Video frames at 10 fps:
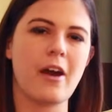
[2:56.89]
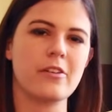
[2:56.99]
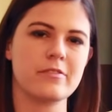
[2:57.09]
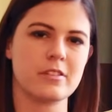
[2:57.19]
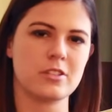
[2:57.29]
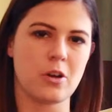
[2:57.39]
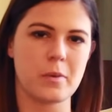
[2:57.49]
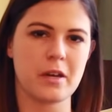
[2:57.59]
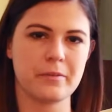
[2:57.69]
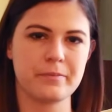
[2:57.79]
out of the
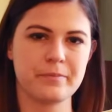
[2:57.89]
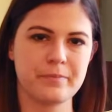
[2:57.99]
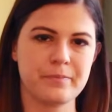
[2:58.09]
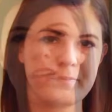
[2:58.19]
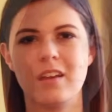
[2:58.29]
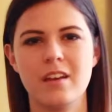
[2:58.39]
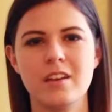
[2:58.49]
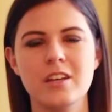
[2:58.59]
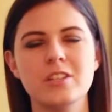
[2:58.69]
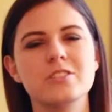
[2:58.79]
stoma.
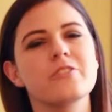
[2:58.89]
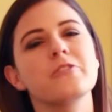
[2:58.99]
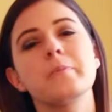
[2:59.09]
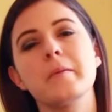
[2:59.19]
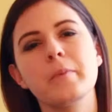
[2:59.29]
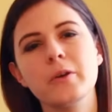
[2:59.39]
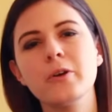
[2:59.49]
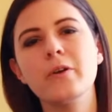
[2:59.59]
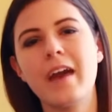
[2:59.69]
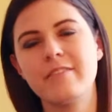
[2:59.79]
So for people
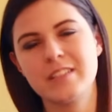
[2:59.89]
who have